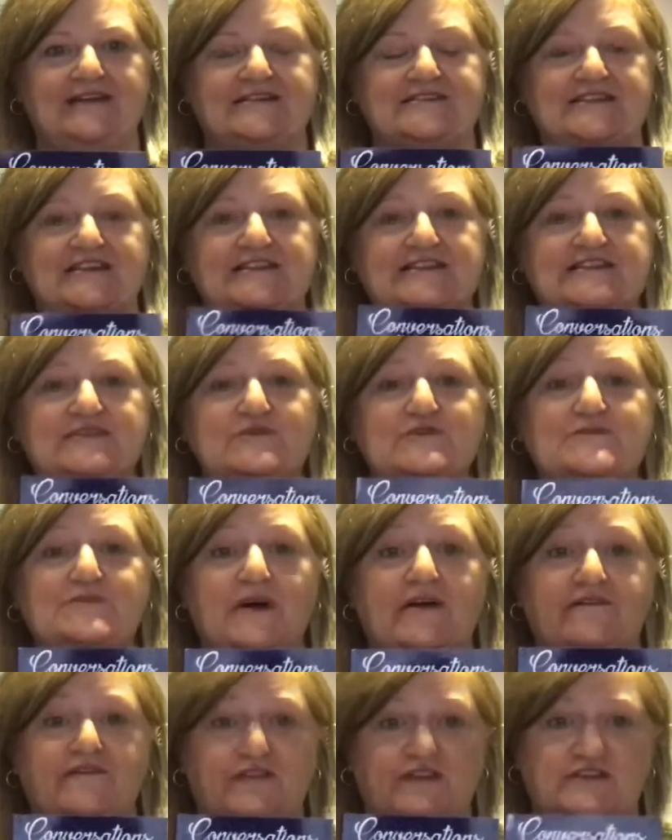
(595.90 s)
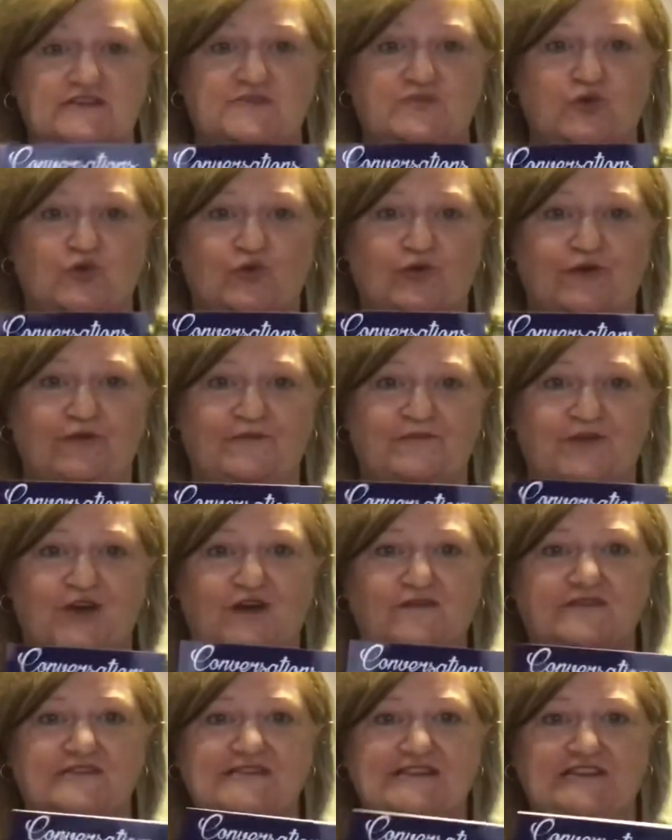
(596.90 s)
So this was my first book,
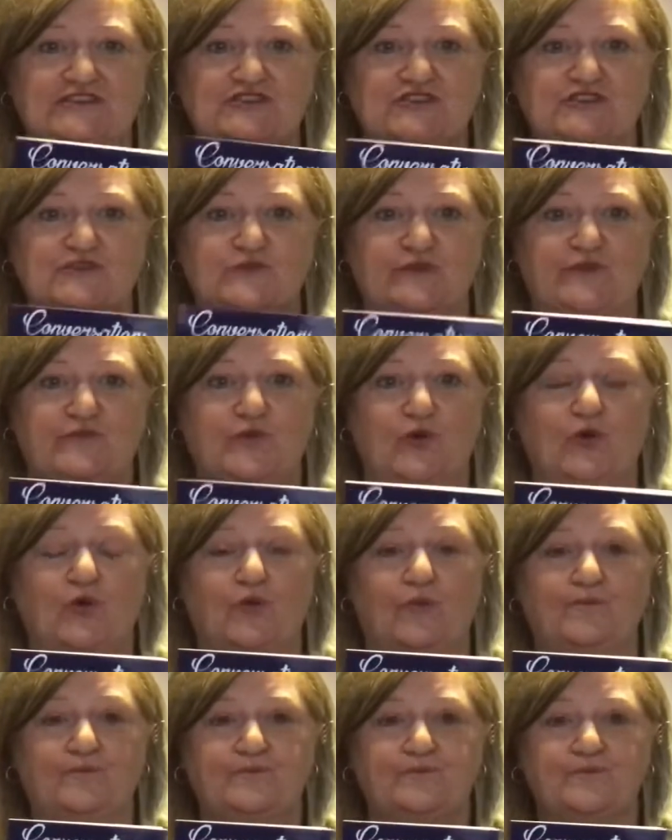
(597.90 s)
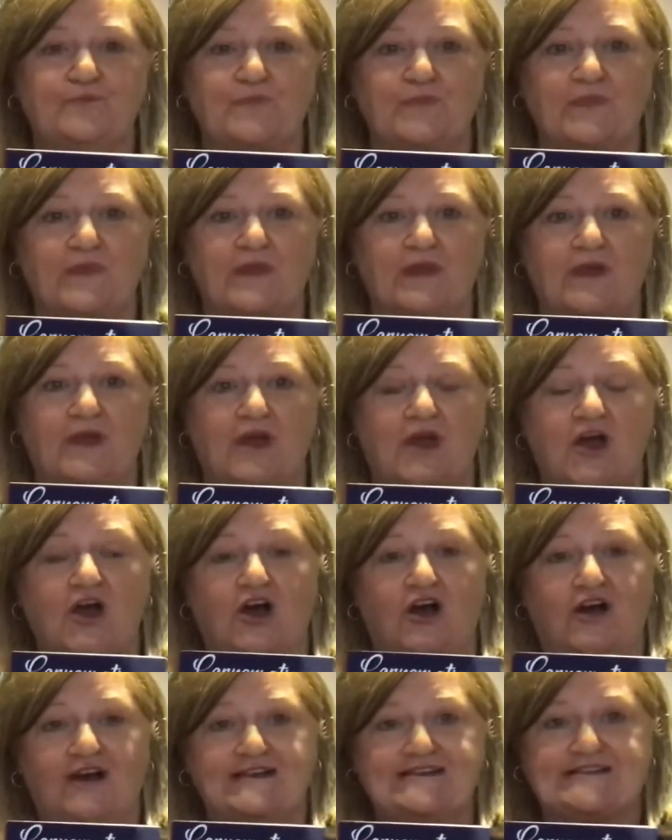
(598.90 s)
Conversations with Paul.
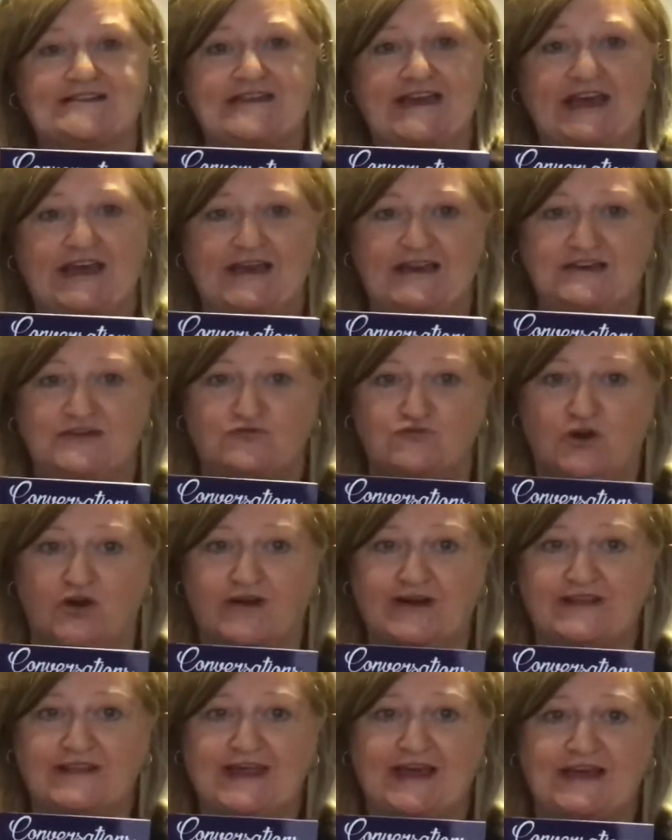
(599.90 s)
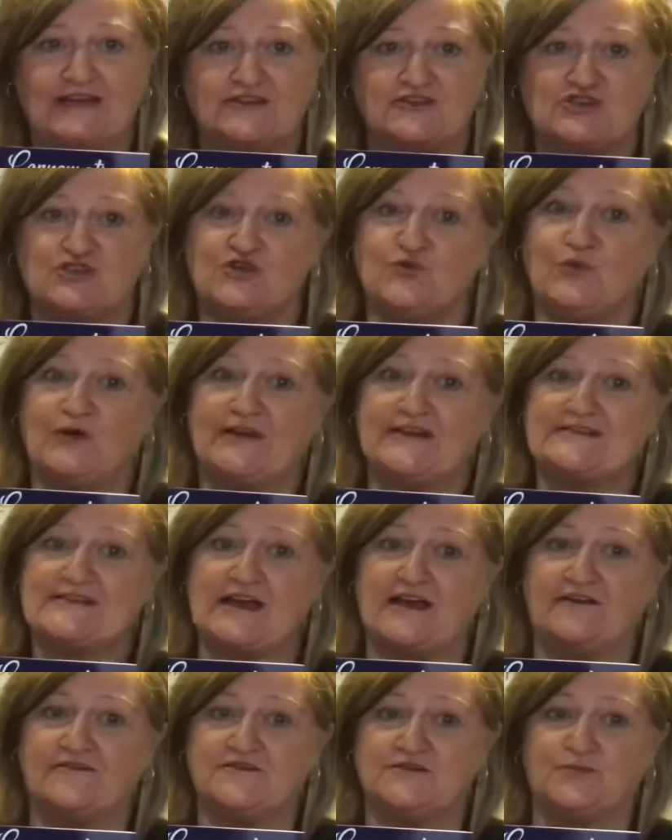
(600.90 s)
I started writing that 2 weeks
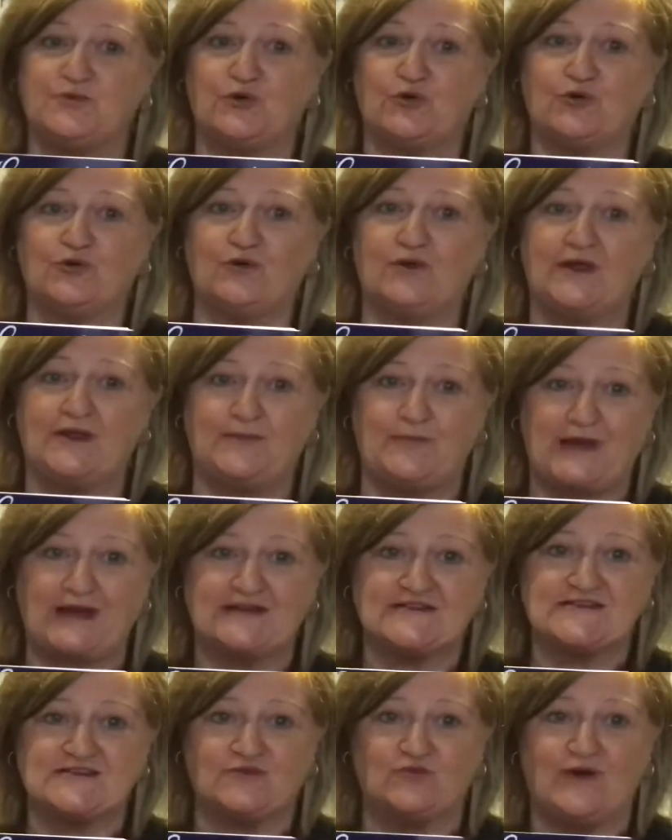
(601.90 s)
after Paul had passed